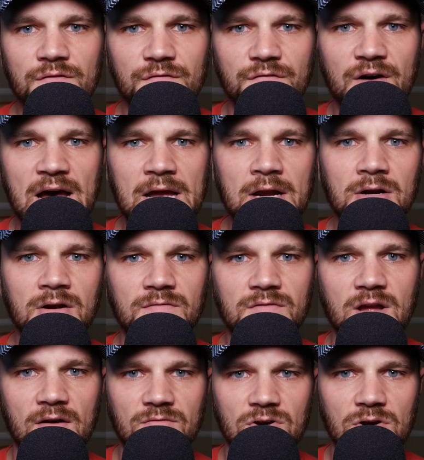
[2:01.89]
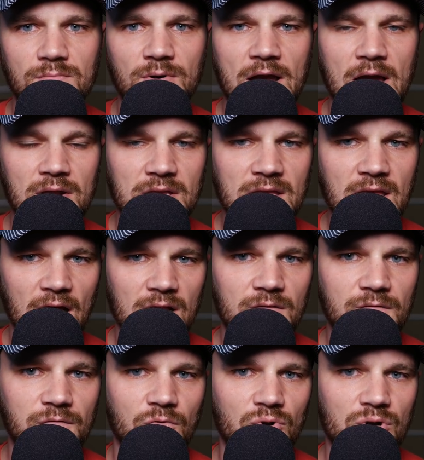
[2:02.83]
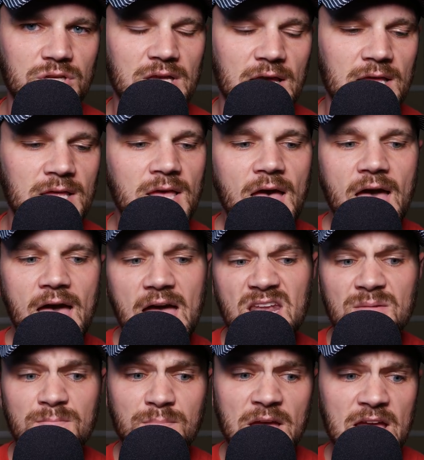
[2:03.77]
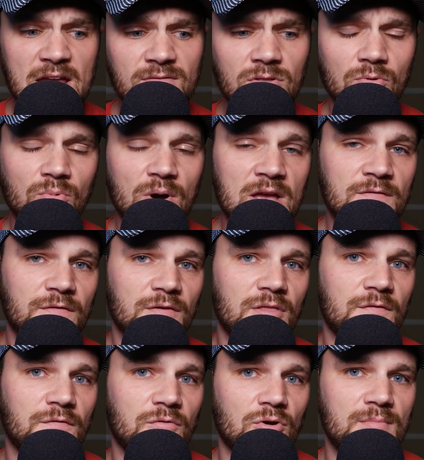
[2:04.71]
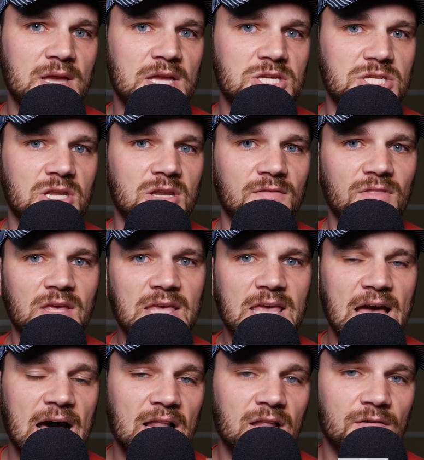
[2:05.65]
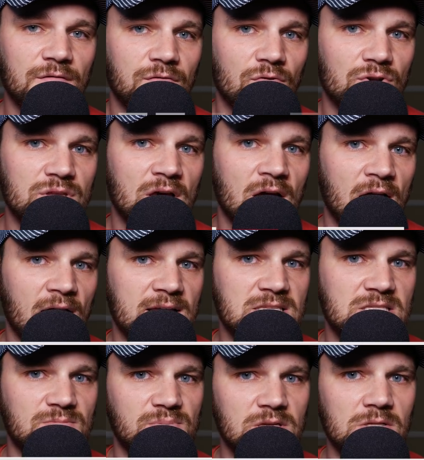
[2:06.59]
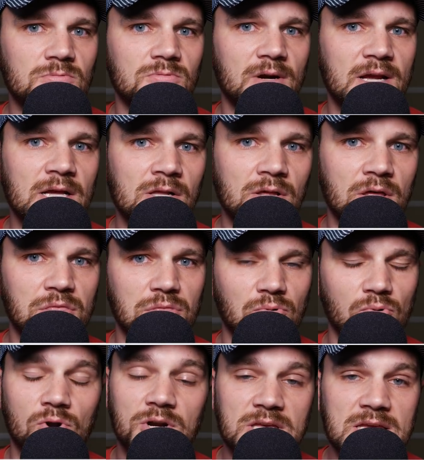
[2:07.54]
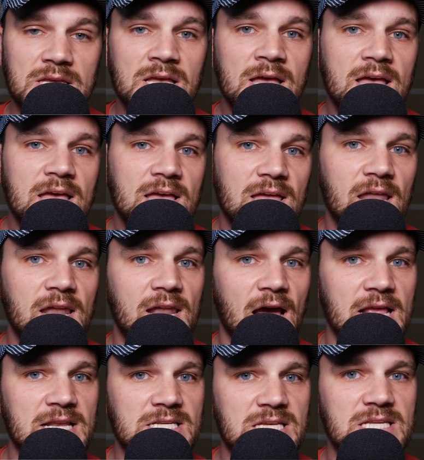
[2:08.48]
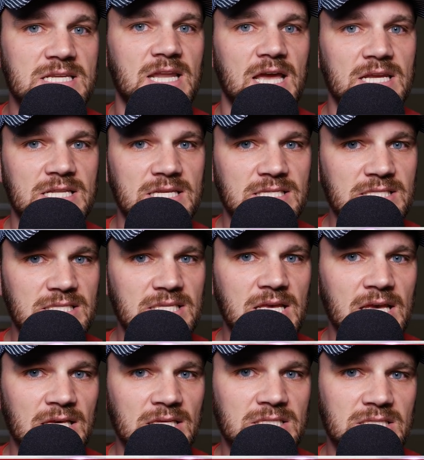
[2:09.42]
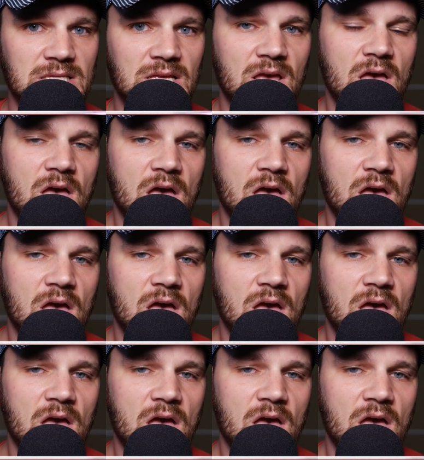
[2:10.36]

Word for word: the fire of Governor Brown in California, and it paved the way for the formation of the California High-Speed Rail Authority in nineteen ninety-six.